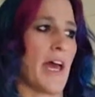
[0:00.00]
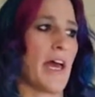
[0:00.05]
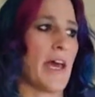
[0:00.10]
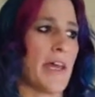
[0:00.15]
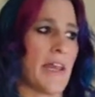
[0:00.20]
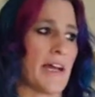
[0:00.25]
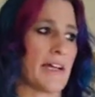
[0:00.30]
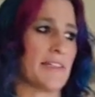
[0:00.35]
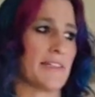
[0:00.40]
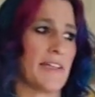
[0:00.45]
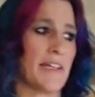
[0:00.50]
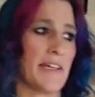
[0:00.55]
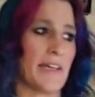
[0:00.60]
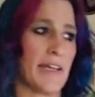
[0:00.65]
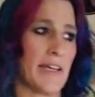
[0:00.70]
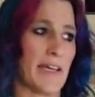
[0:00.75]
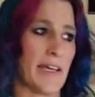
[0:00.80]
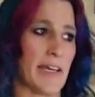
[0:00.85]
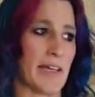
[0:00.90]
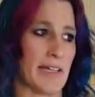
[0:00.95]
And
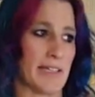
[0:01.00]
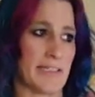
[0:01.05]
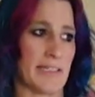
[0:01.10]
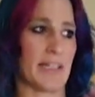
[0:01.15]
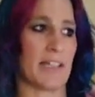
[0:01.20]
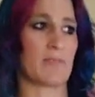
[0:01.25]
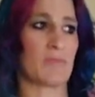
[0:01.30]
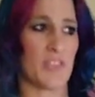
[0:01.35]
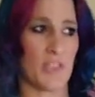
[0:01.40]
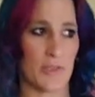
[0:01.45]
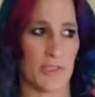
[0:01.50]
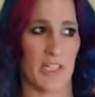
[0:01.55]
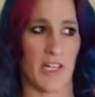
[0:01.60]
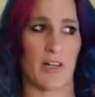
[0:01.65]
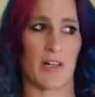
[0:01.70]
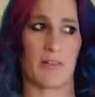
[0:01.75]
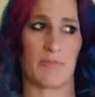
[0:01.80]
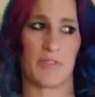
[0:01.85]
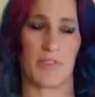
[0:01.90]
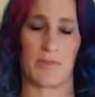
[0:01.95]
I said, I'm so
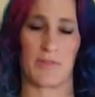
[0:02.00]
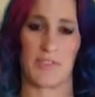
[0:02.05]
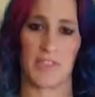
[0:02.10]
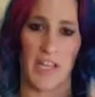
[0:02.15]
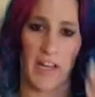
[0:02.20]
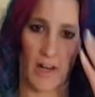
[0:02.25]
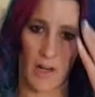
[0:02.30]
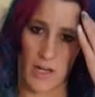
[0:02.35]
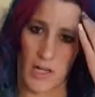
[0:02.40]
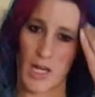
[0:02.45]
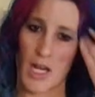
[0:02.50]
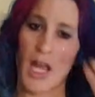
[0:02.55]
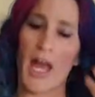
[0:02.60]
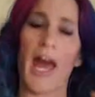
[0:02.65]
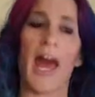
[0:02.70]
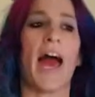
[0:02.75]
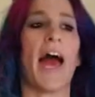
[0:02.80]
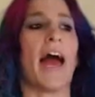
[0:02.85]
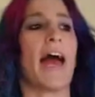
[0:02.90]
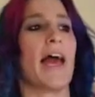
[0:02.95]
scared, I'm so scared.
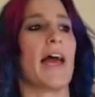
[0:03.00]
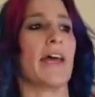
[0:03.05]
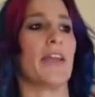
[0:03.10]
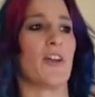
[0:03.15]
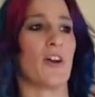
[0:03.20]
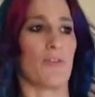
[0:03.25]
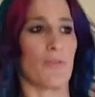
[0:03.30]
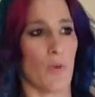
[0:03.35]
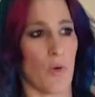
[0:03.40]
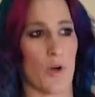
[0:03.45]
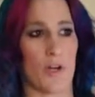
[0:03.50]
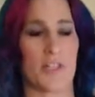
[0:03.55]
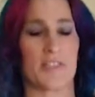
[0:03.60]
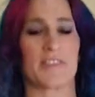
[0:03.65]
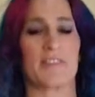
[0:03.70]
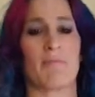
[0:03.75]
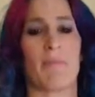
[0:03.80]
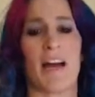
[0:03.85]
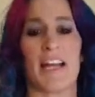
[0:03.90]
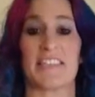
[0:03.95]
And of
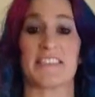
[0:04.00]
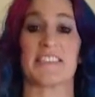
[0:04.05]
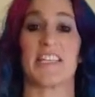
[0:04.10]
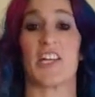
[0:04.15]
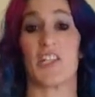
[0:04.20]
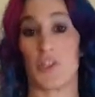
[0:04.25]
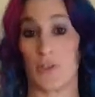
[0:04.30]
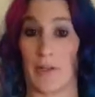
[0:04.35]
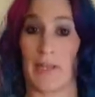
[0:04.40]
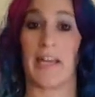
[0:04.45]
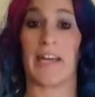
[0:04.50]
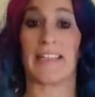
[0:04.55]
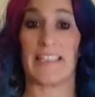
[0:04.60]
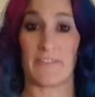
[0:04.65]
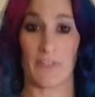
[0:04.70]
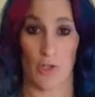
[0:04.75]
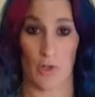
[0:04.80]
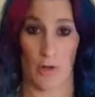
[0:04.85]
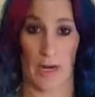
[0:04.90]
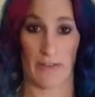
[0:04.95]
course the mind said, you can't
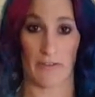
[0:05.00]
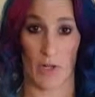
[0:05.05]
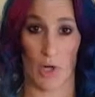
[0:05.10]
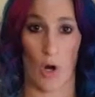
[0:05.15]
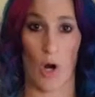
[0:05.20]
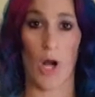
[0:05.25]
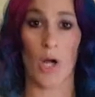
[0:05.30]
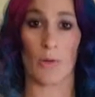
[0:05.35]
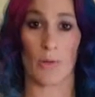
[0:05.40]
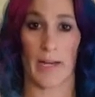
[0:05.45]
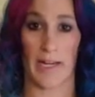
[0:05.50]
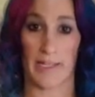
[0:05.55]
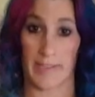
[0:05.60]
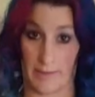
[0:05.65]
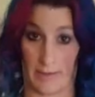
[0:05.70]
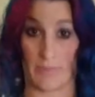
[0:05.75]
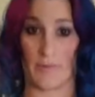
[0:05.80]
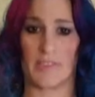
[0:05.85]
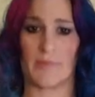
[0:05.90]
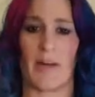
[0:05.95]
even drive a car
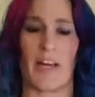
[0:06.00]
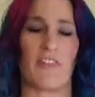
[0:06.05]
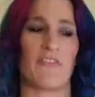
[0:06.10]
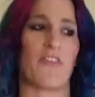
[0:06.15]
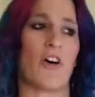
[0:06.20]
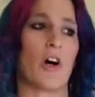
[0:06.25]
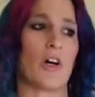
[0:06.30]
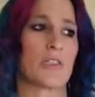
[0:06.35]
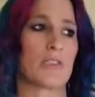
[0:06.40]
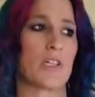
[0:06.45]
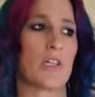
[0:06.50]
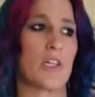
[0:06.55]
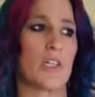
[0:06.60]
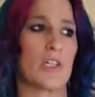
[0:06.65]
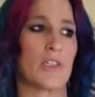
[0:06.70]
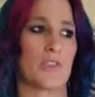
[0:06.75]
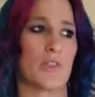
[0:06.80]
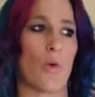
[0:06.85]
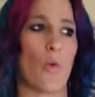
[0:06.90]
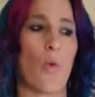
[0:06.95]
right. It was my fault.
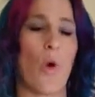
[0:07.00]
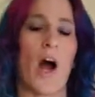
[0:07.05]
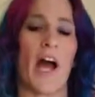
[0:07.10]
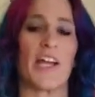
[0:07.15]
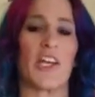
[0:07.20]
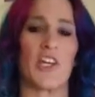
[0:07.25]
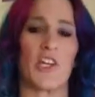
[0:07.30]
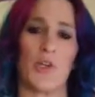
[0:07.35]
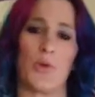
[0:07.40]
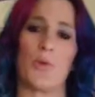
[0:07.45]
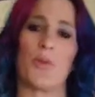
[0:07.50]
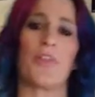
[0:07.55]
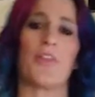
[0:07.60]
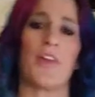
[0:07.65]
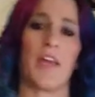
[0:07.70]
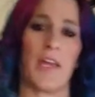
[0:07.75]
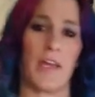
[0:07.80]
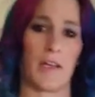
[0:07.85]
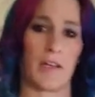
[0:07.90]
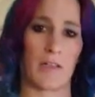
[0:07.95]
So why do you
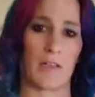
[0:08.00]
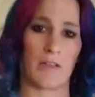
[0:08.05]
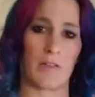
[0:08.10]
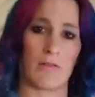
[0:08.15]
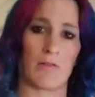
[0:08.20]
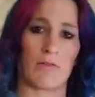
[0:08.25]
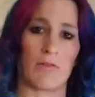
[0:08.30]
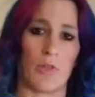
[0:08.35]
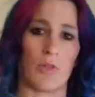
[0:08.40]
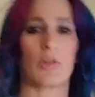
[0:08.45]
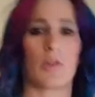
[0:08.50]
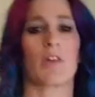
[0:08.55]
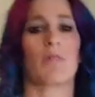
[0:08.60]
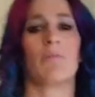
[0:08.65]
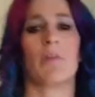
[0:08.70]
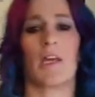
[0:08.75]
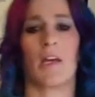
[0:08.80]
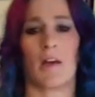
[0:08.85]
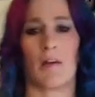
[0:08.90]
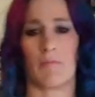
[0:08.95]
think you
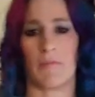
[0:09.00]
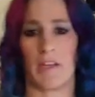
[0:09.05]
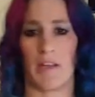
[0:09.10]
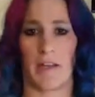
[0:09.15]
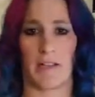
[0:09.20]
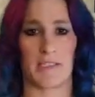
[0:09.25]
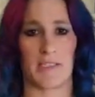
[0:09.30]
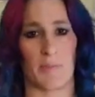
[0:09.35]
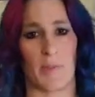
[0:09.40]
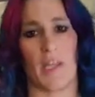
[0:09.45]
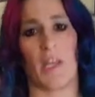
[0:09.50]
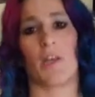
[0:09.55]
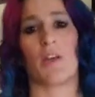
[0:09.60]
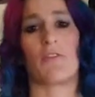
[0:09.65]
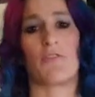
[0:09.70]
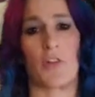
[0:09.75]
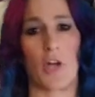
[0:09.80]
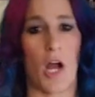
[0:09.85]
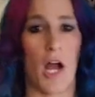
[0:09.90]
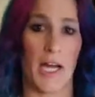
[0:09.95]
can become the next being
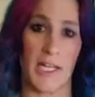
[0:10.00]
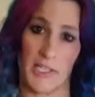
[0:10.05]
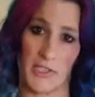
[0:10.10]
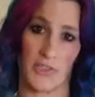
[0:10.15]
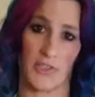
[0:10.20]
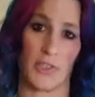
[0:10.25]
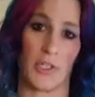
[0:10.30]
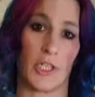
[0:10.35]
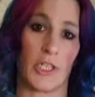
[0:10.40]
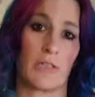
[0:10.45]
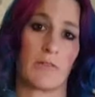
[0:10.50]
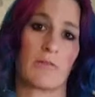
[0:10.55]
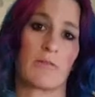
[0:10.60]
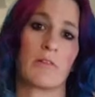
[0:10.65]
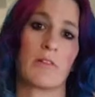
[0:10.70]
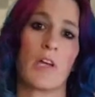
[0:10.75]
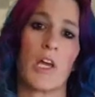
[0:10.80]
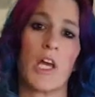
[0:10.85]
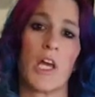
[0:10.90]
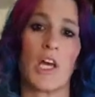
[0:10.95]
of your highest good
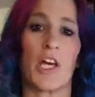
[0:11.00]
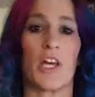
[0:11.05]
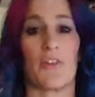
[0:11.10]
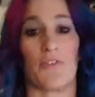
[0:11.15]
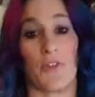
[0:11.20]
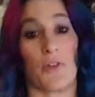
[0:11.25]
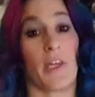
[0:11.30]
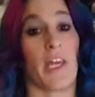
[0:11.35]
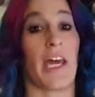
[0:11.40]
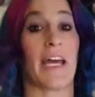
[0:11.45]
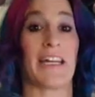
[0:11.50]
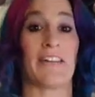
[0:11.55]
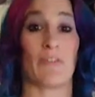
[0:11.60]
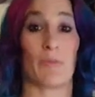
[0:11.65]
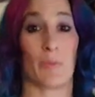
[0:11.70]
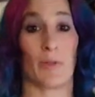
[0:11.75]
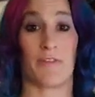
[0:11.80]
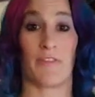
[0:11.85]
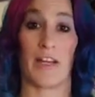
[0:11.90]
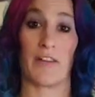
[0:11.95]
if you can't
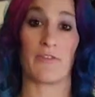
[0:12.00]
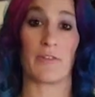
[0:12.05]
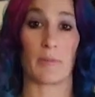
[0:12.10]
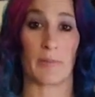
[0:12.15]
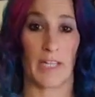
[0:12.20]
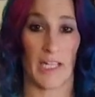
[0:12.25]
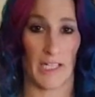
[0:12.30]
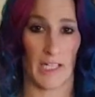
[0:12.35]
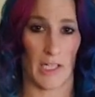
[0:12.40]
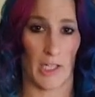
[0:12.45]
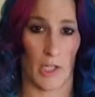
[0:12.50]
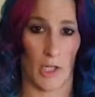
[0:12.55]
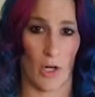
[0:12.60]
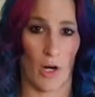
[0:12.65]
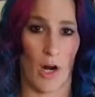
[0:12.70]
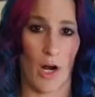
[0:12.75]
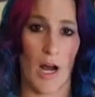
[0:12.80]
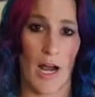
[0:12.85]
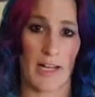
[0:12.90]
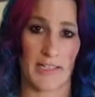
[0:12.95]
even prevent from getting in a
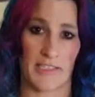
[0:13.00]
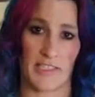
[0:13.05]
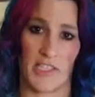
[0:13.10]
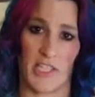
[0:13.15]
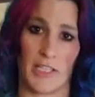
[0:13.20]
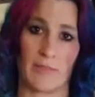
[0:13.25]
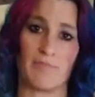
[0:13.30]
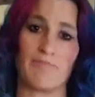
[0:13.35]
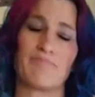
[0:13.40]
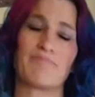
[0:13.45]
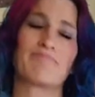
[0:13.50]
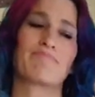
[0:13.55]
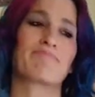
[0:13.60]
car accident?